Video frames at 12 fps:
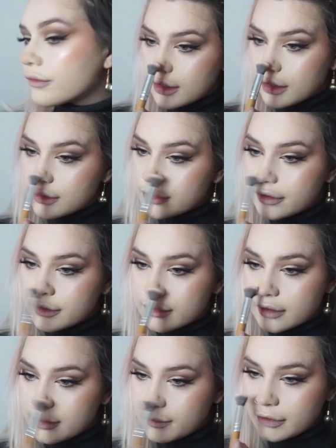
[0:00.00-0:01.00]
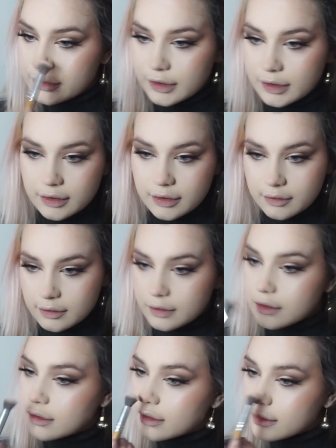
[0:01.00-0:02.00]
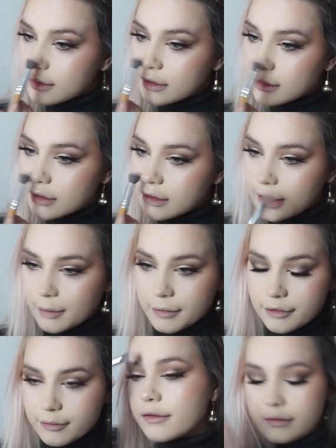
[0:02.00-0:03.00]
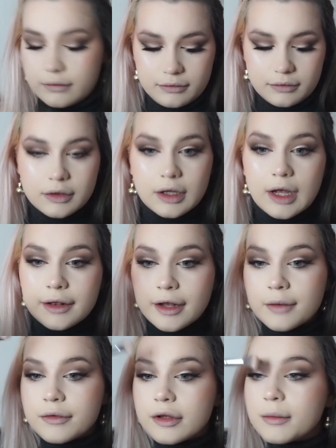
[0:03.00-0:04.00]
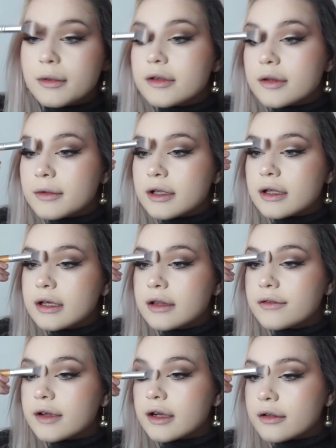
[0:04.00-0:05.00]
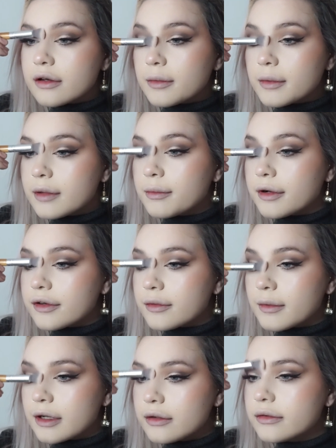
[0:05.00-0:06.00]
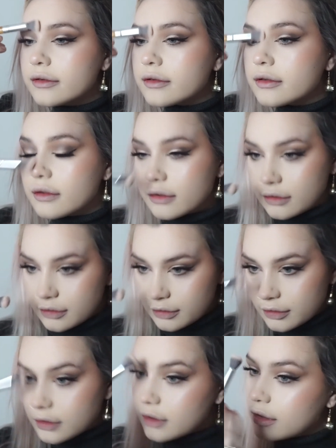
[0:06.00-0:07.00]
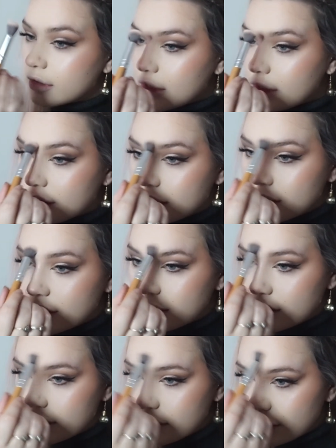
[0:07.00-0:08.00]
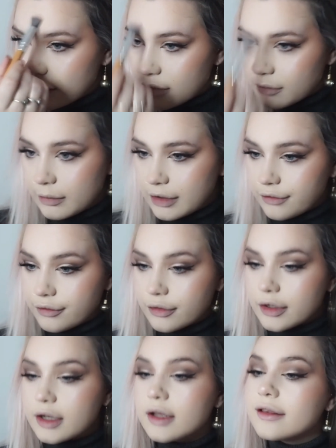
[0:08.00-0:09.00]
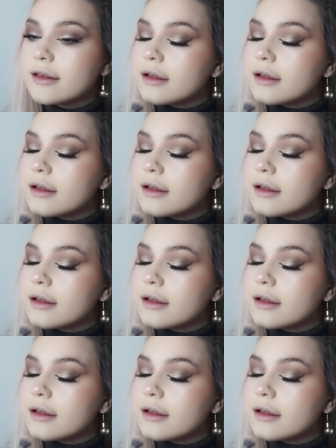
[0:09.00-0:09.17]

Then just some on the tip of my, and then I'm just going to put some on like the very top of the bridge of my nose, and a little on my forehead